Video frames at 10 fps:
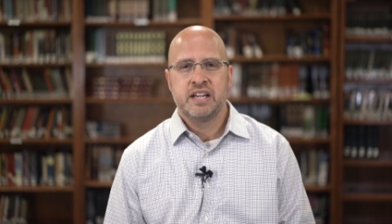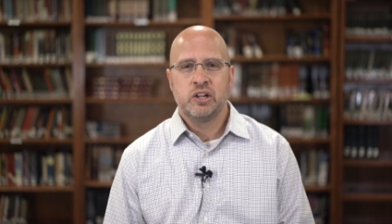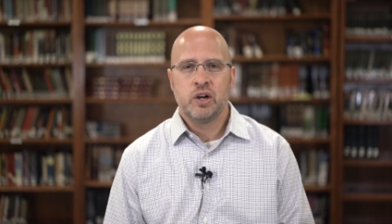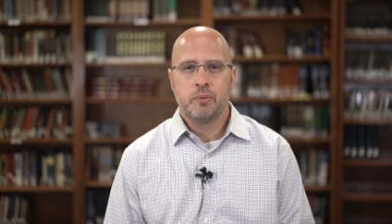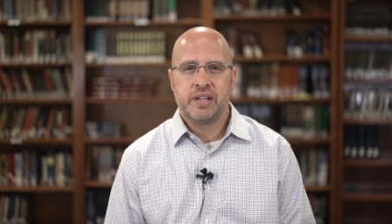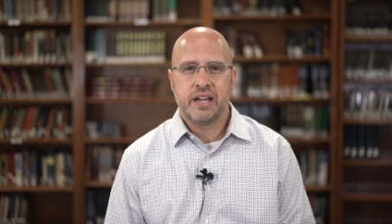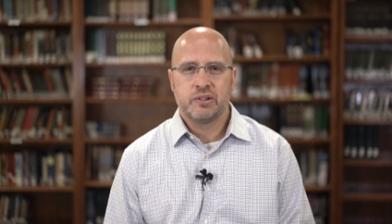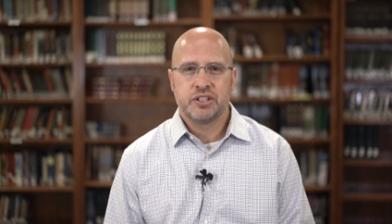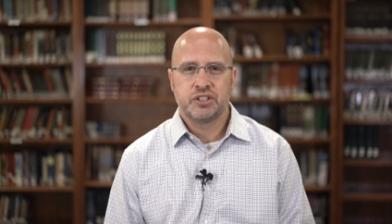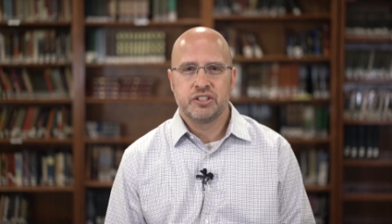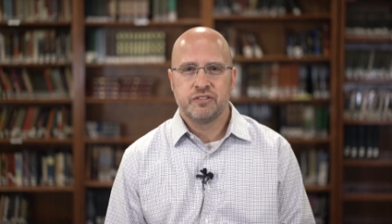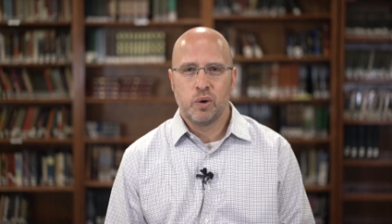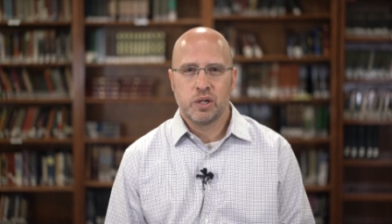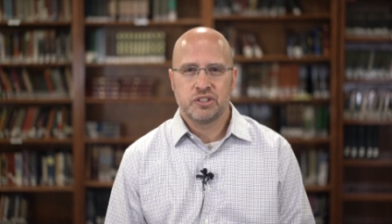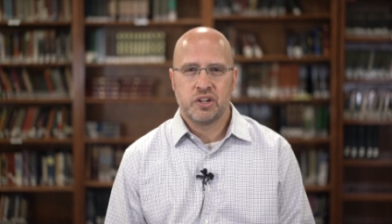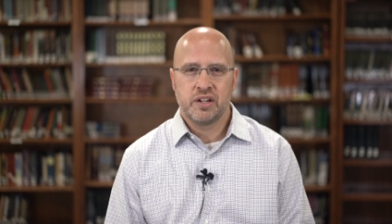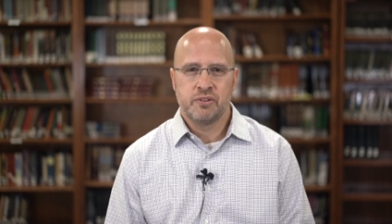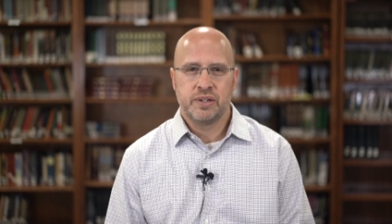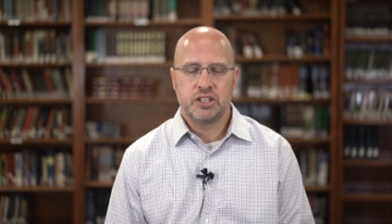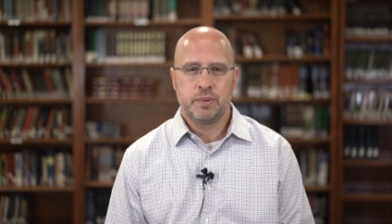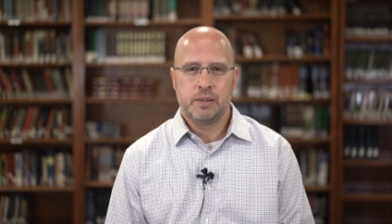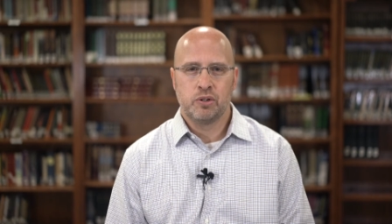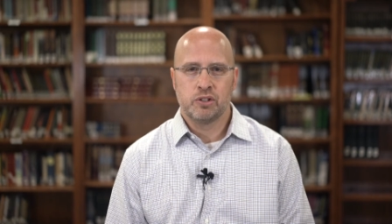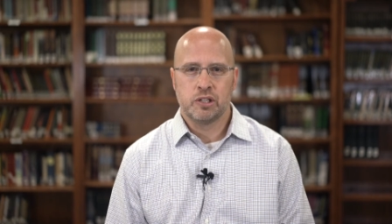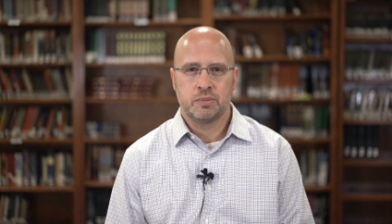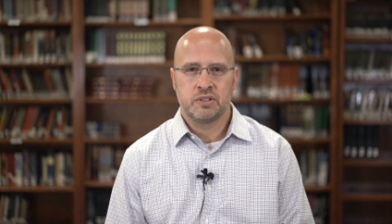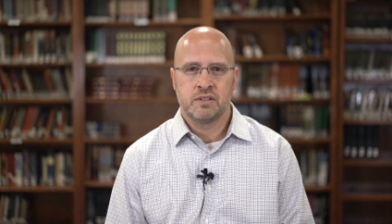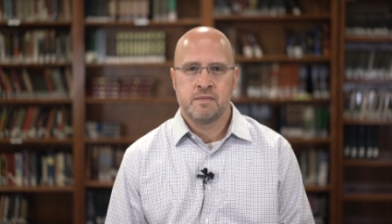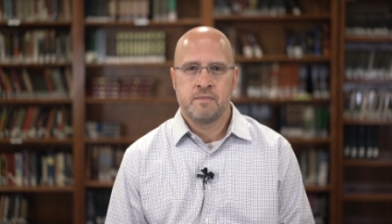who helped get Christians focused on unreached people groups.